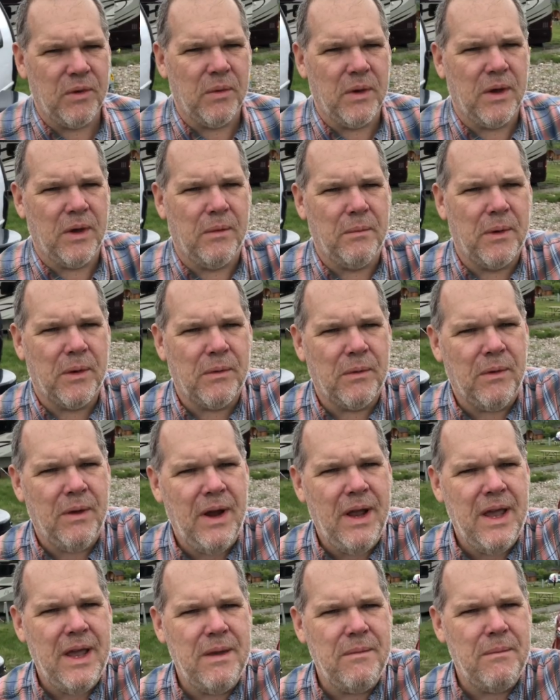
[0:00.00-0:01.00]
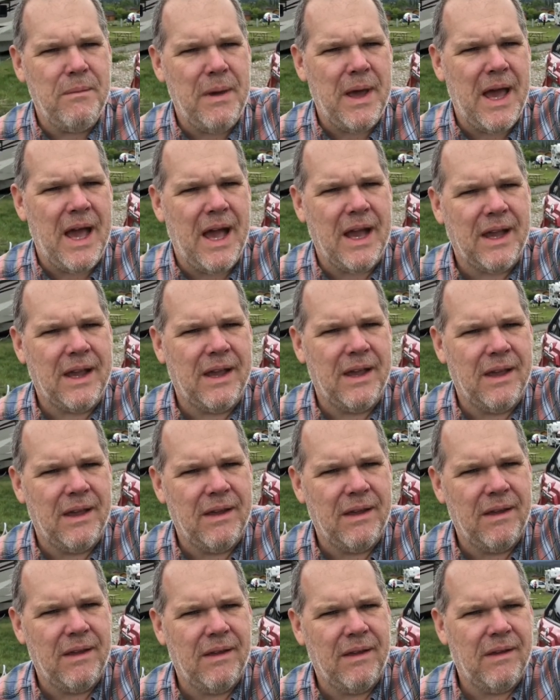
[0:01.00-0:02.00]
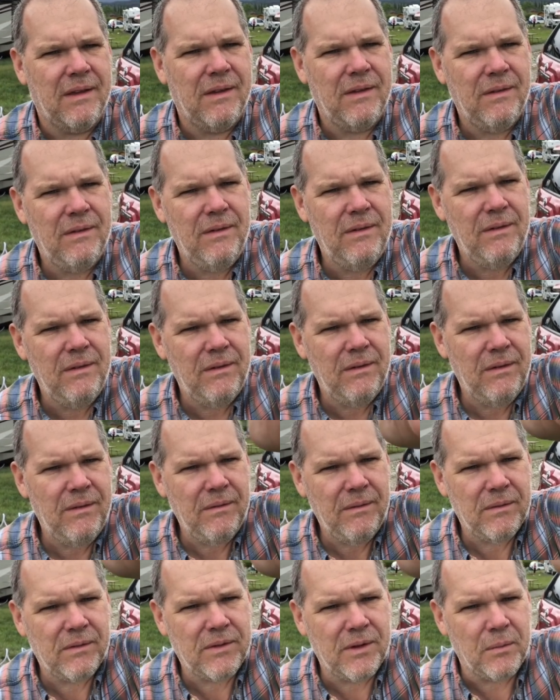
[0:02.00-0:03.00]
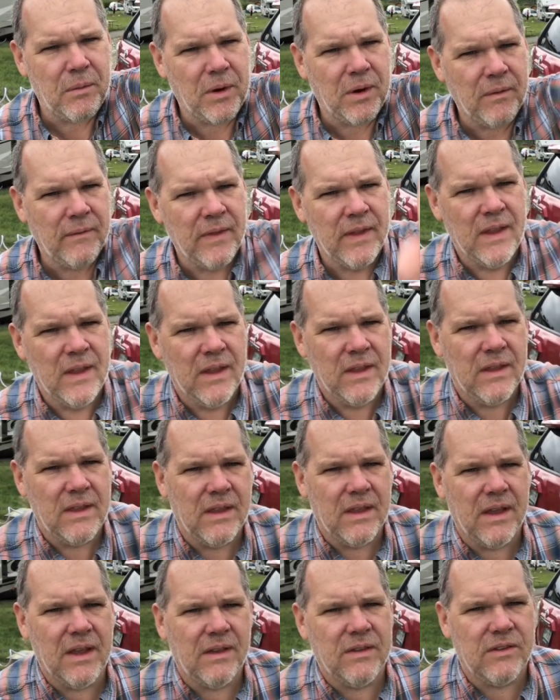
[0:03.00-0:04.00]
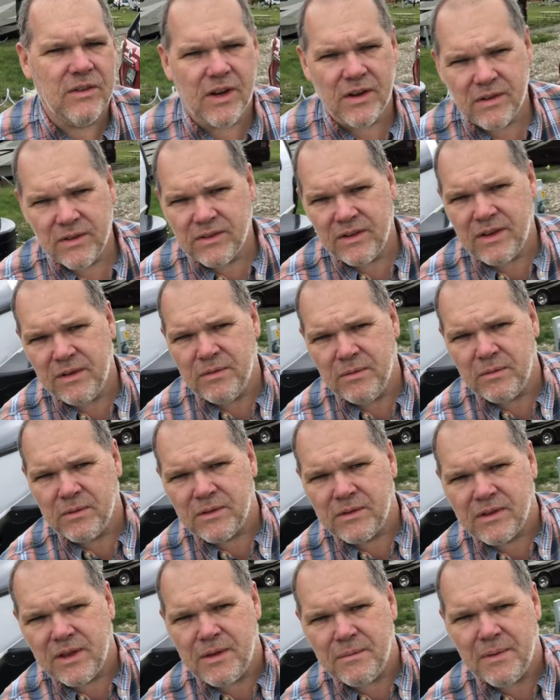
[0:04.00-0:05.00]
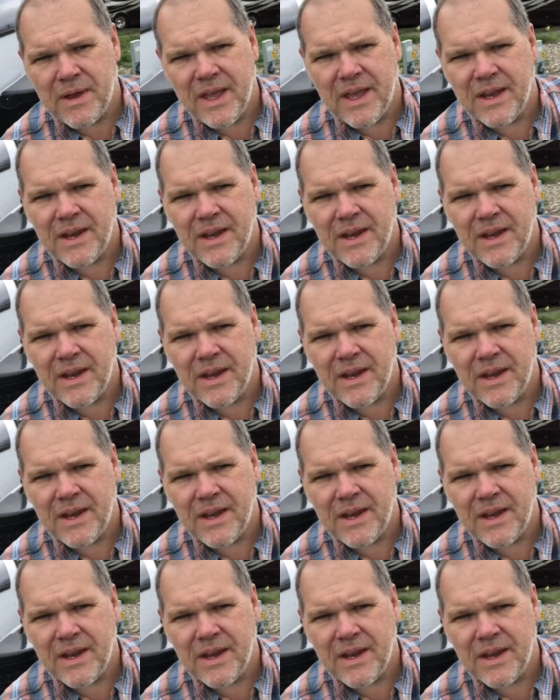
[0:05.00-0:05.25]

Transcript: you will, but right back uh, uh, somewhere yeah, try to see, Just keep my